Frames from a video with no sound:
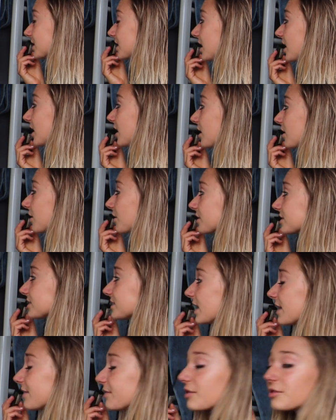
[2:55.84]
I've got to
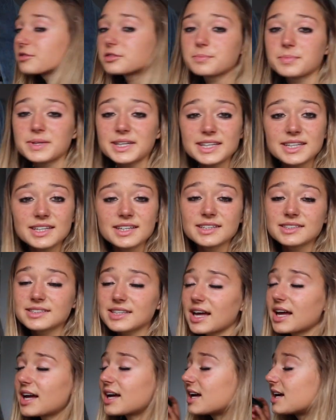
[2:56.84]
save those peas
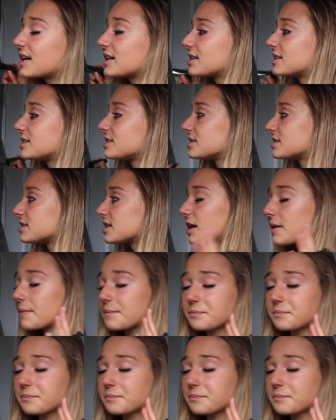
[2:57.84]
and